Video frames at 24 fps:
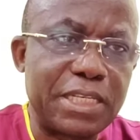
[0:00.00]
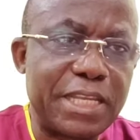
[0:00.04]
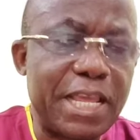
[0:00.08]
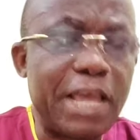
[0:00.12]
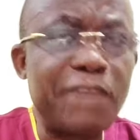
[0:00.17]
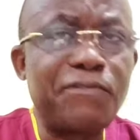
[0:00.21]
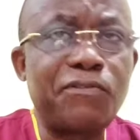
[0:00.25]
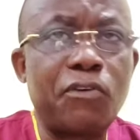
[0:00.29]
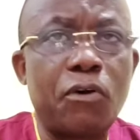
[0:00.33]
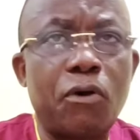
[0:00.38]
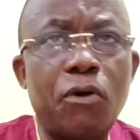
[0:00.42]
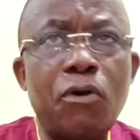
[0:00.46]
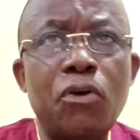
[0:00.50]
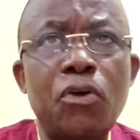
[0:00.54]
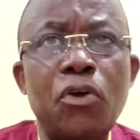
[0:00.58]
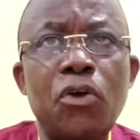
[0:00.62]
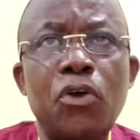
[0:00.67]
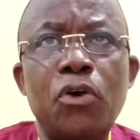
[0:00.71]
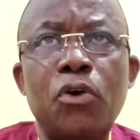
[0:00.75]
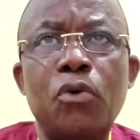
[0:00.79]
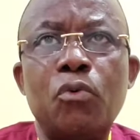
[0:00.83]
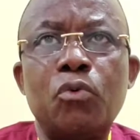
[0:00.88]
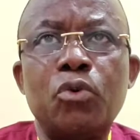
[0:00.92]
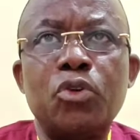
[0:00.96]
Therefore,
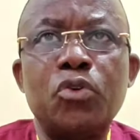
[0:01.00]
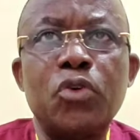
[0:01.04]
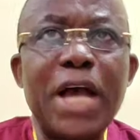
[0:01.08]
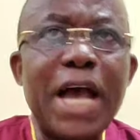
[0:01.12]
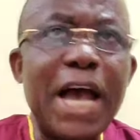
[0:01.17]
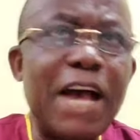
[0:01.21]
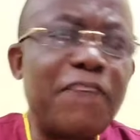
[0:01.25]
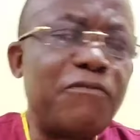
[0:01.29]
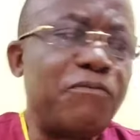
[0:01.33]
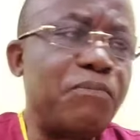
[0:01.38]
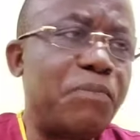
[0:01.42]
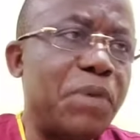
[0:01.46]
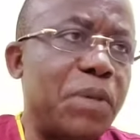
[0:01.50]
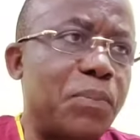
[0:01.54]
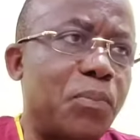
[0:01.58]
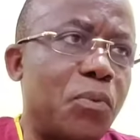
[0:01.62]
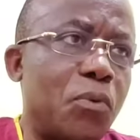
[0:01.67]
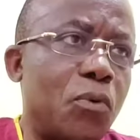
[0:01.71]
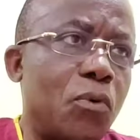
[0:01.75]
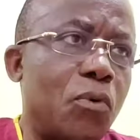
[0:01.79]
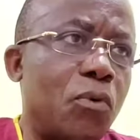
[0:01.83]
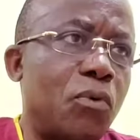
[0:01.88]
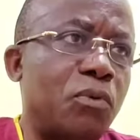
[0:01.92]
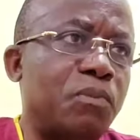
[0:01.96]
we have
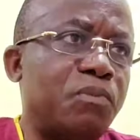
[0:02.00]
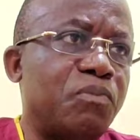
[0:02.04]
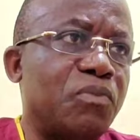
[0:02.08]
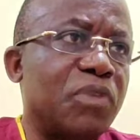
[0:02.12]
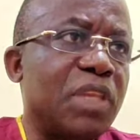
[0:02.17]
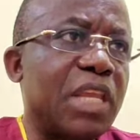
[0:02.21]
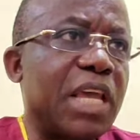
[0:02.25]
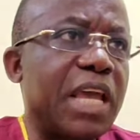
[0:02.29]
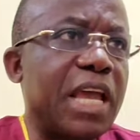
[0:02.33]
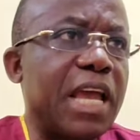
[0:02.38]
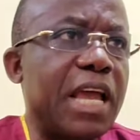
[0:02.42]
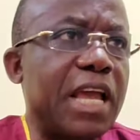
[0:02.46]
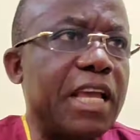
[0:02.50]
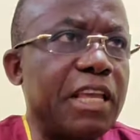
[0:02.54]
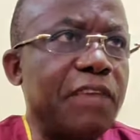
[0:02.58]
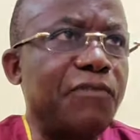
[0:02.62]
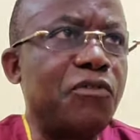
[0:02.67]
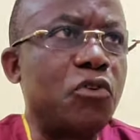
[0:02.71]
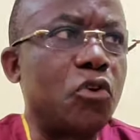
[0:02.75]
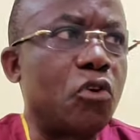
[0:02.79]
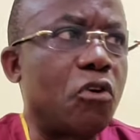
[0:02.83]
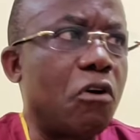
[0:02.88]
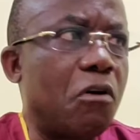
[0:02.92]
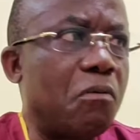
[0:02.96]
people,
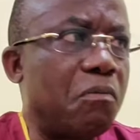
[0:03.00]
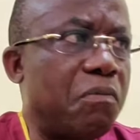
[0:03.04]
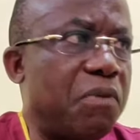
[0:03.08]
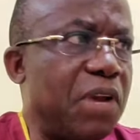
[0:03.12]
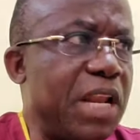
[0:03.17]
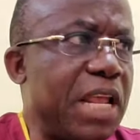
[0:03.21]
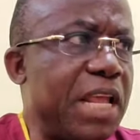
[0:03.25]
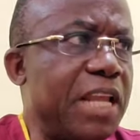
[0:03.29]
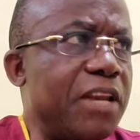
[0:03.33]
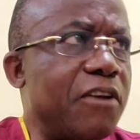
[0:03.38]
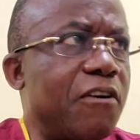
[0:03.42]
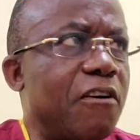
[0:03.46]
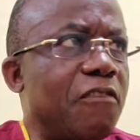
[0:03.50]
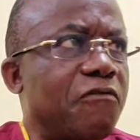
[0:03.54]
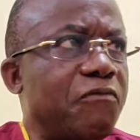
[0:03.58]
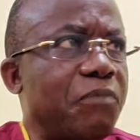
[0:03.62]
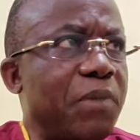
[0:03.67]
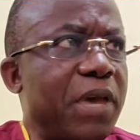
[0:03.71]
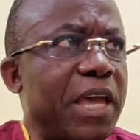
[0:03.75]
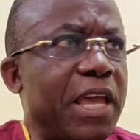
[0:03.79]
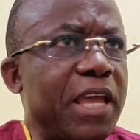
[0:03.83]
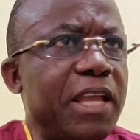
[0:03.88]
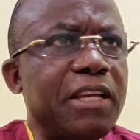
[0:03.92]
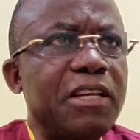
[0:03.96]
if you complain of
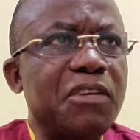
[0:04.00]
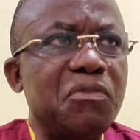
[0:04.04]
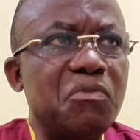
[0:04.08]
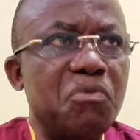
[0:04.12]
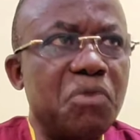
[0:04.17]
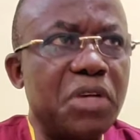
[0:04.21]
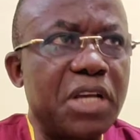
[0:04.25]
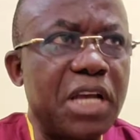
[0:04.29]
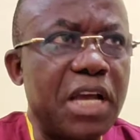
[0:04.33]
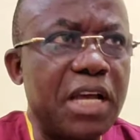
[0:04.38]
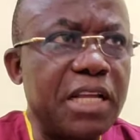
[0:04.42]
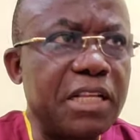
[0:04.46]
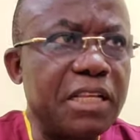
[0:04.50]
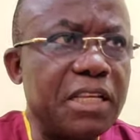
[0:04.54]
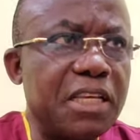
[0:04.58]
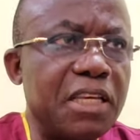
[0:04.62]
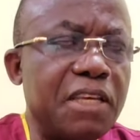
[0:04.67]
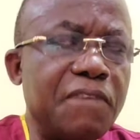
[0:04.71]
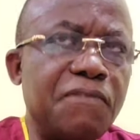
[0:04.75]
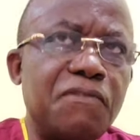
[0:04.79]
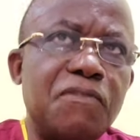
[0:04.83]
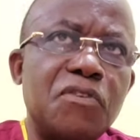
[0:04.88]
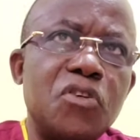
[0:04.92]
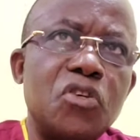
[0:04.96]
pain, we can
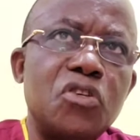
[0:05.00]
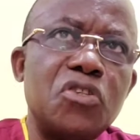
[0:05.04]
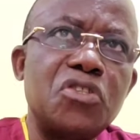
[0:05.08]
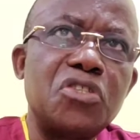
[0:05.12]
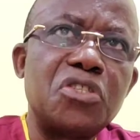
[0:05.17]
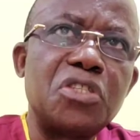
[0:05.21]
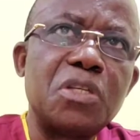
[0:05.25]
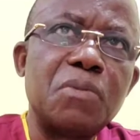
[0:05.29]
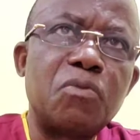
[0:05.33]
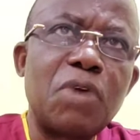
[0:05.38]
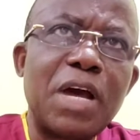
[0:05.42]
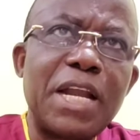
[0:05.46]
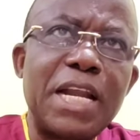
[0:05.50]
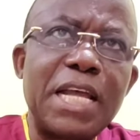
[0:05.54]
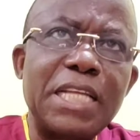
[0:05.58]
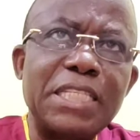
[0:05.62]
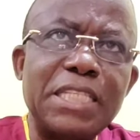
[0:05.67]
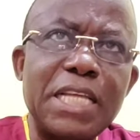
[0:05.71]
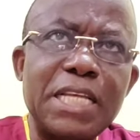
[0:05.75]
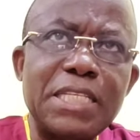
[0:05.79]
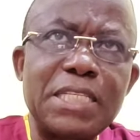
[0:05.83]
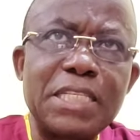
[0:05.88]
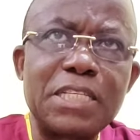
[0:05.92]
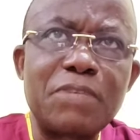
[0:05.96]
give simple
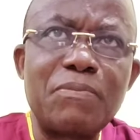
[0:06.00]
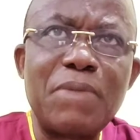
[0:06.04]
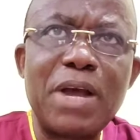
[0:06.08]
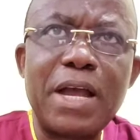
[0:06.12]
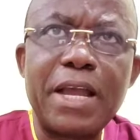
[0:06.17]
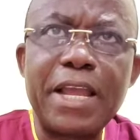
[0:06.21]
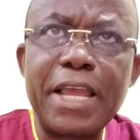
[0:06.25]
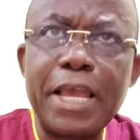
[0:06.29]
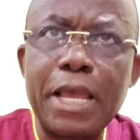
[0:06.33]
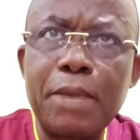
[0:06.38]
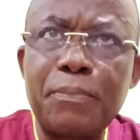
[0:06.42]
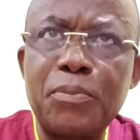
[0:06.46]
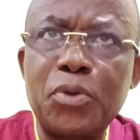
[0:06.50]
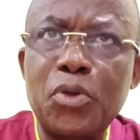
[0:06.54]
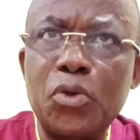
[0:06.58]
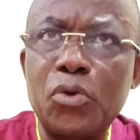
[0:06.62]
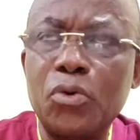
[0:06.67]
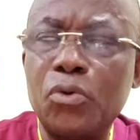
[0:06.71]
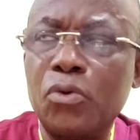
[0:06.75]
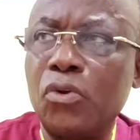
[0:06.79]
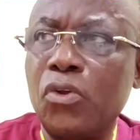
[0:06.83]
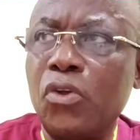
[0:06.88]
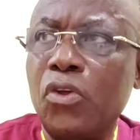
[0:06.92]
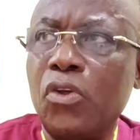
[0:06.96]
analgesic can help
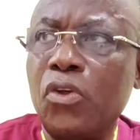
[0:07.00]
you.